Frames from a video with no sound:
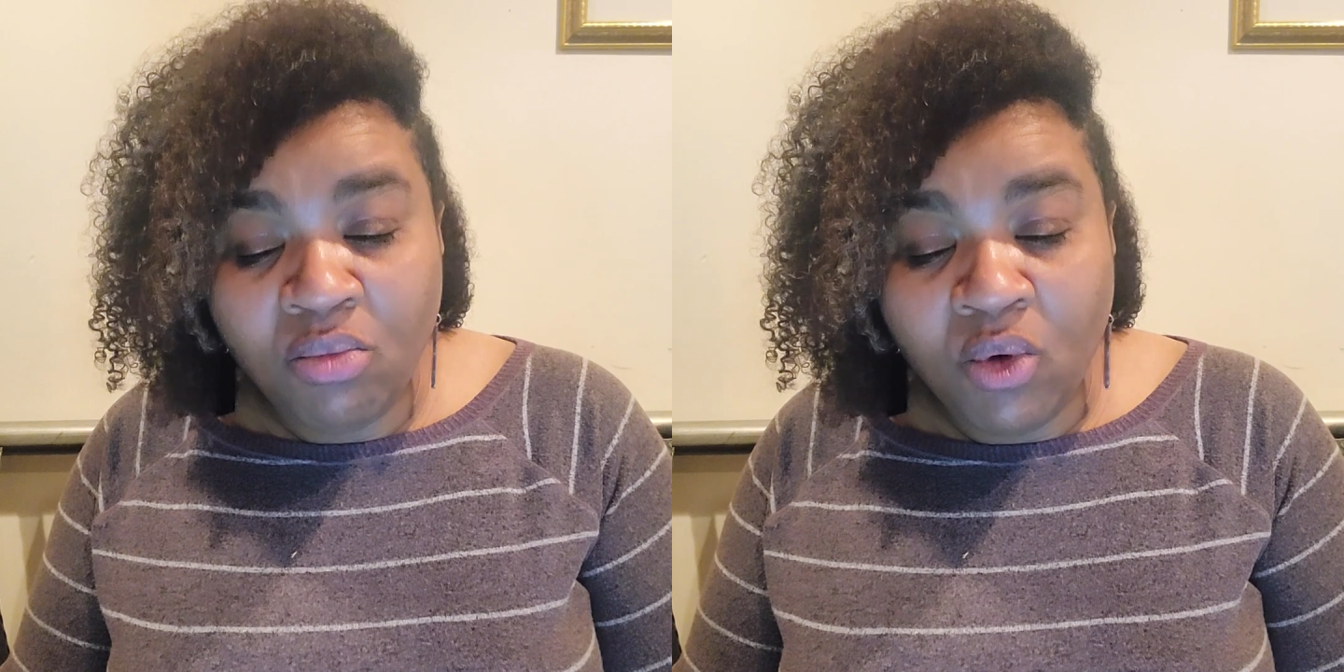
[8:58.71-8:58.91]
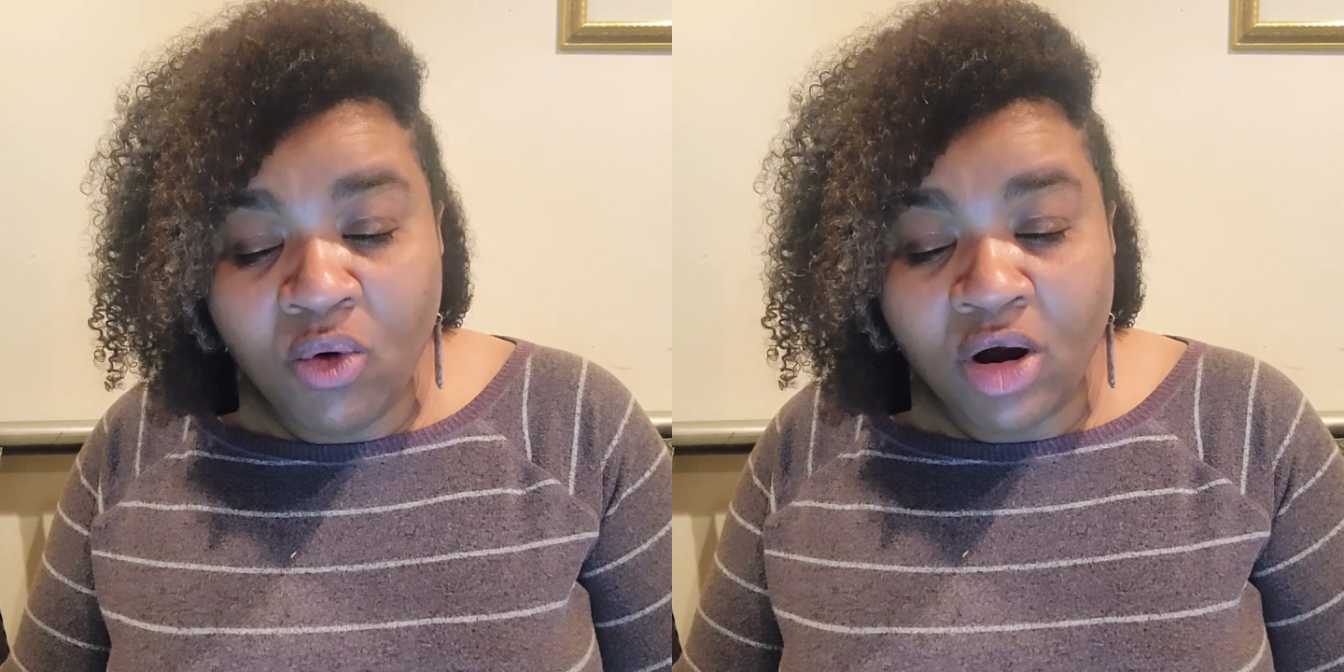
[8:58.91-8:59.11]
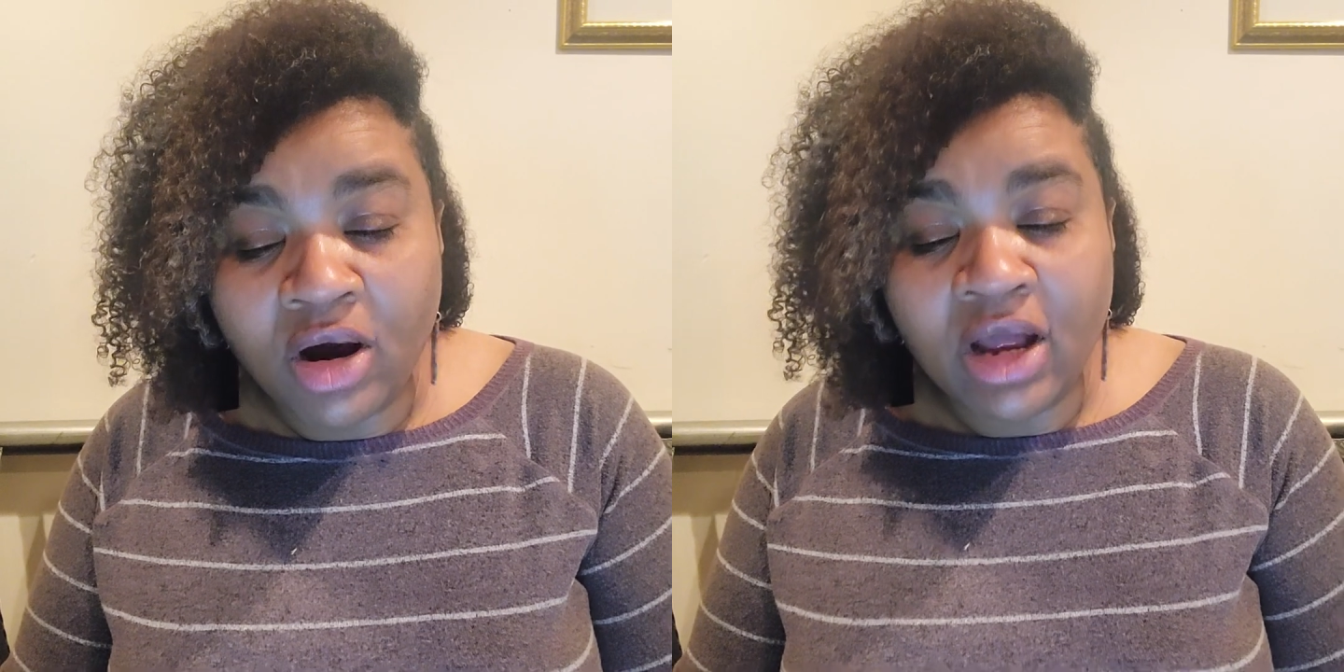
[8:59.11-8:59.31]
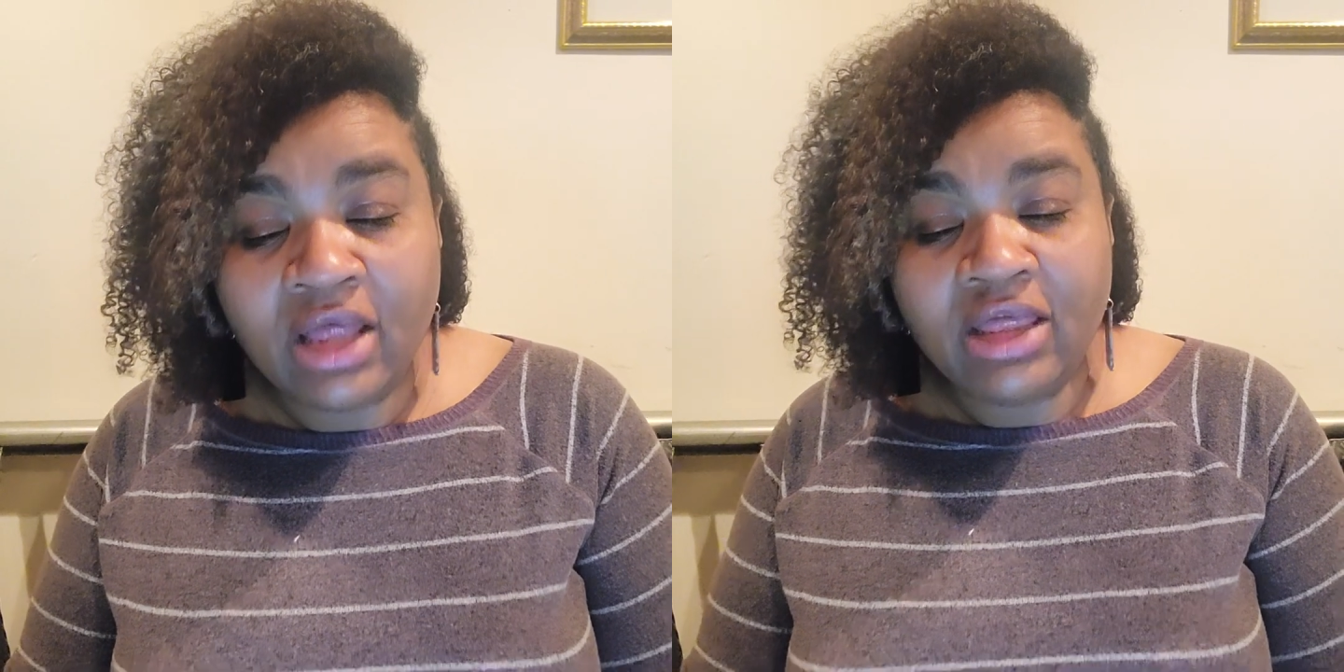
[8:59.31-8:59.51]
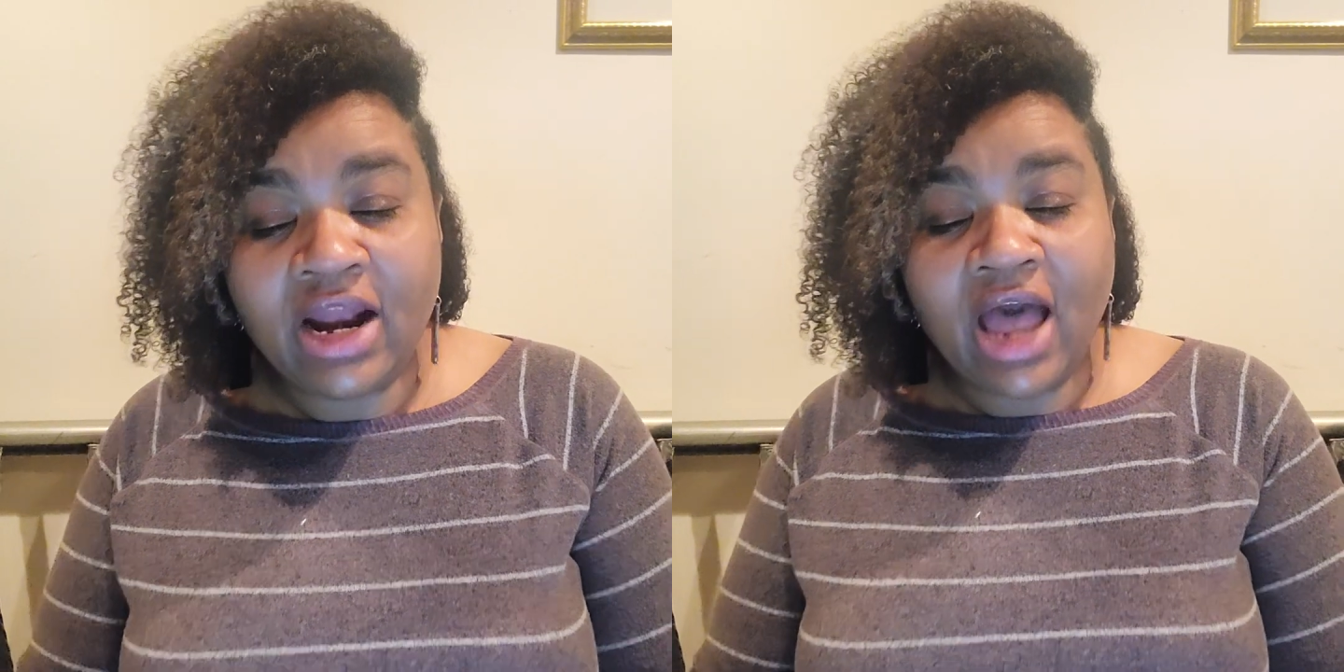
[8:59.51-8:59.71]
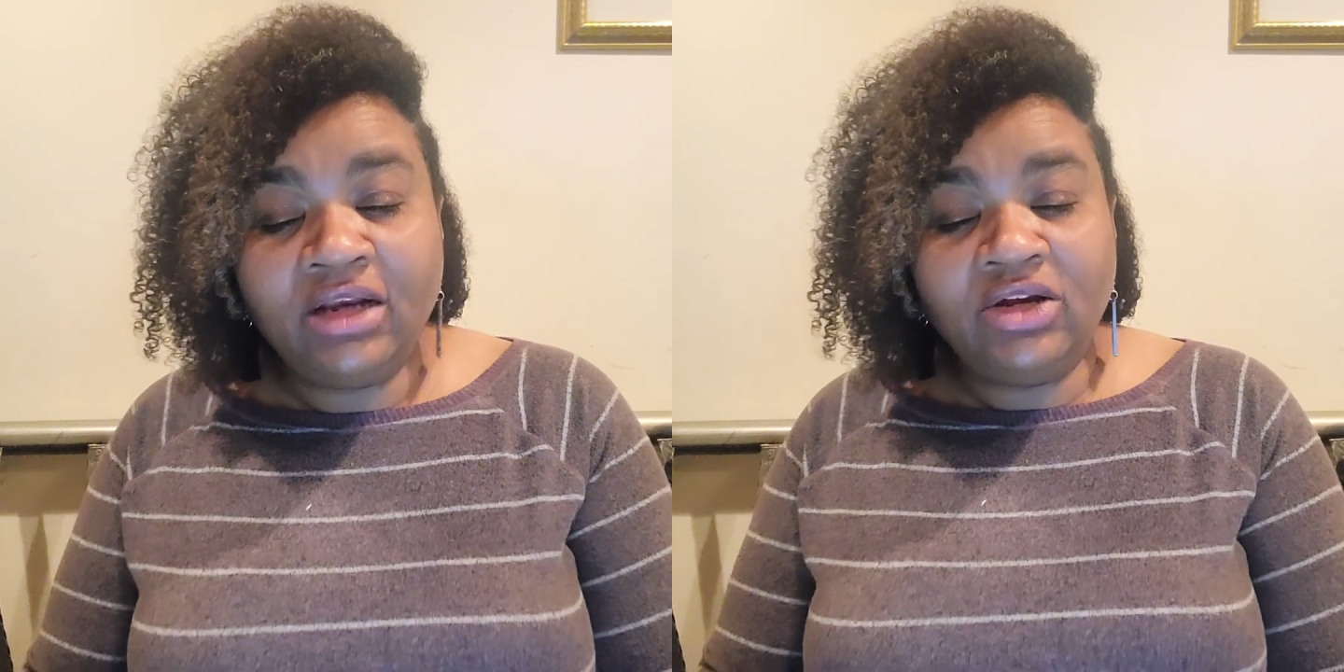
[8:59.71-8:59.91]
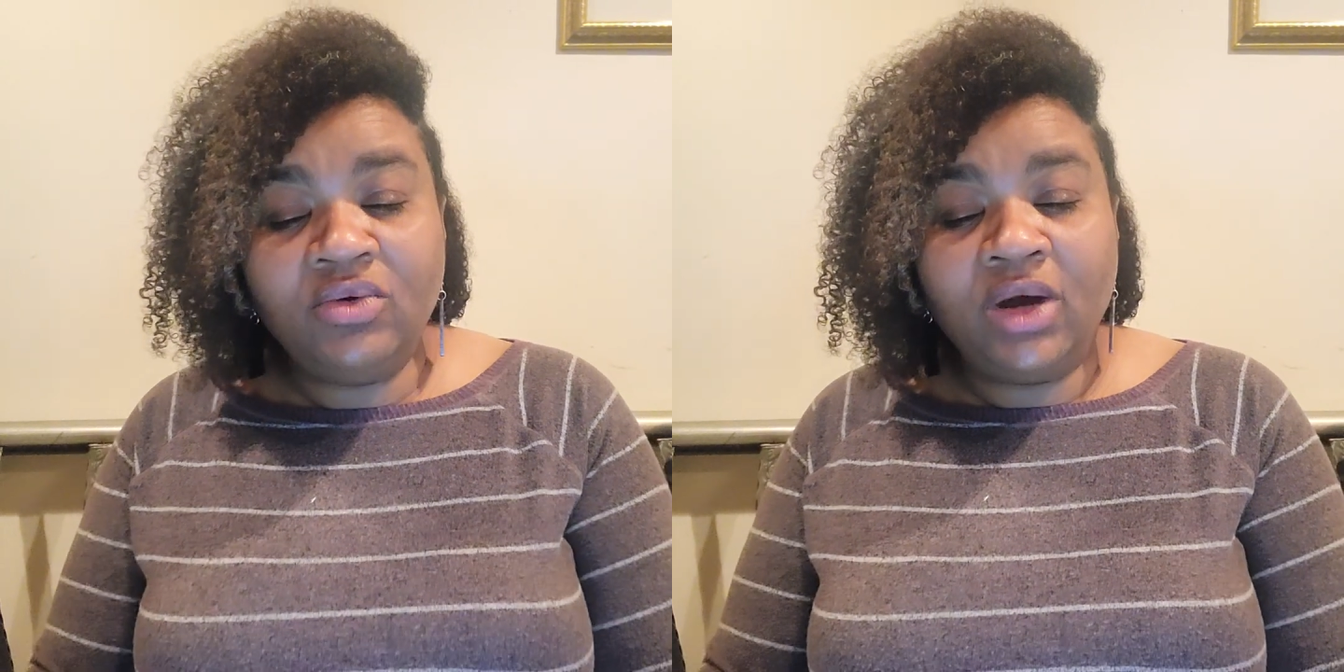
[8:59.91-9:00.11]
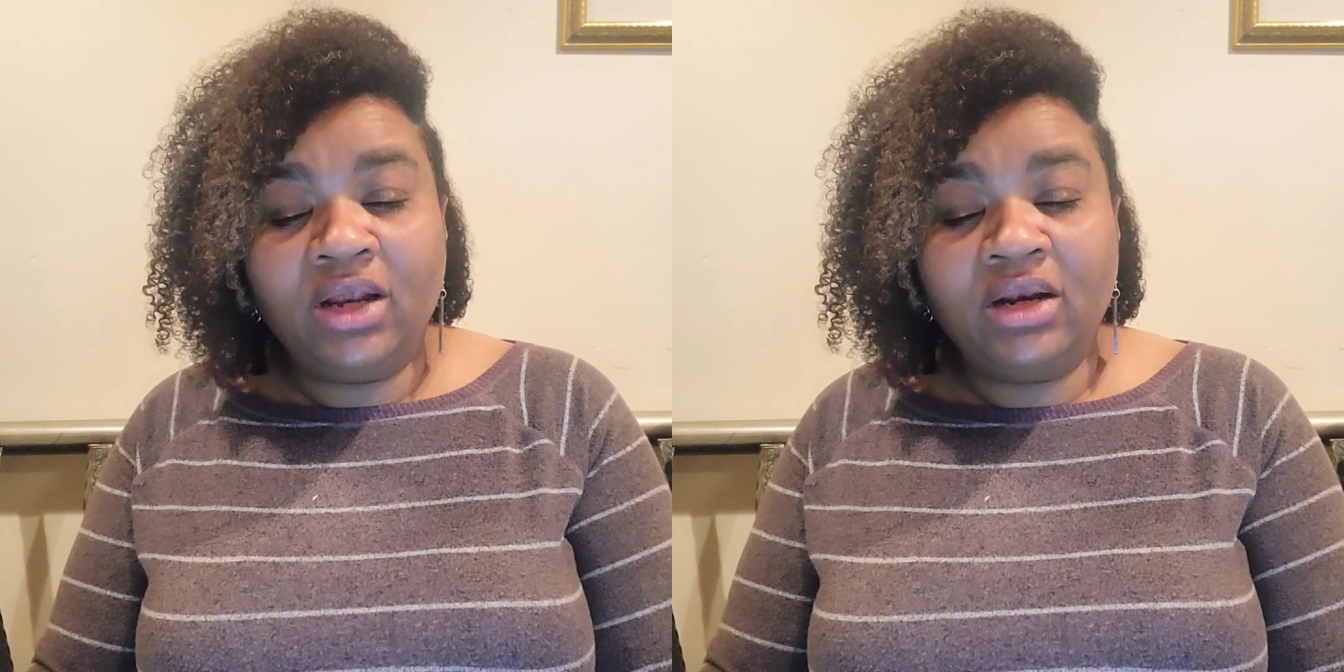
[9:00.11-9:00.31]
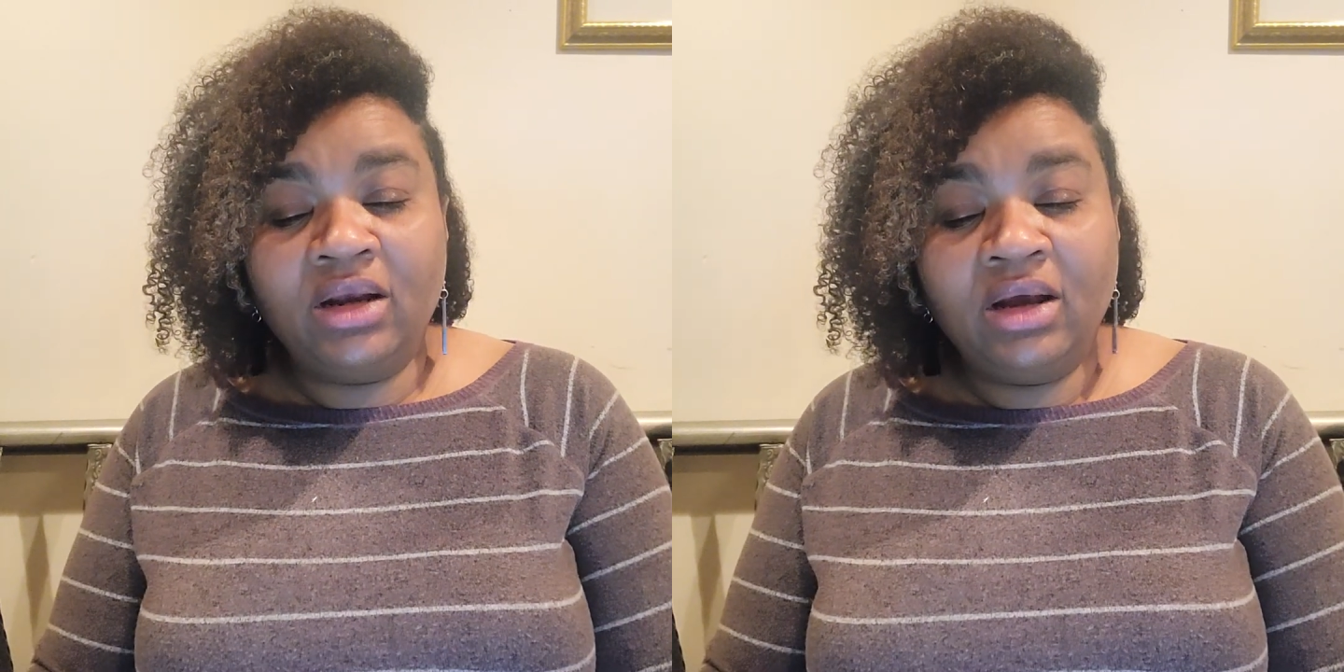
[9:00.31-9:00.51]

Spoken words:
more that I do it,